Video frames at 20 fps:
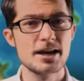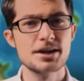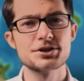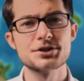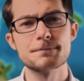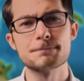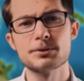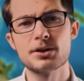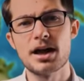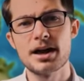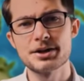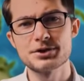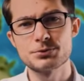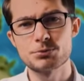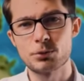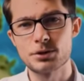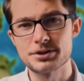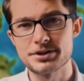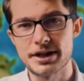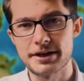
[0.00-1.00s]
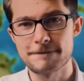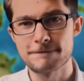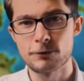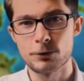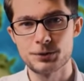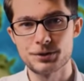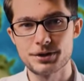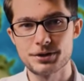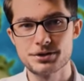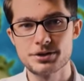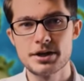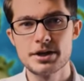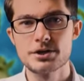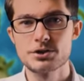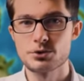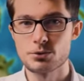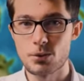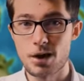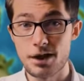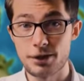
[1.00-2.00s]
Supplies were diverted
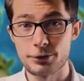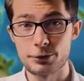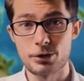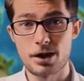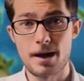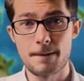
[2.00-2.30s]
to other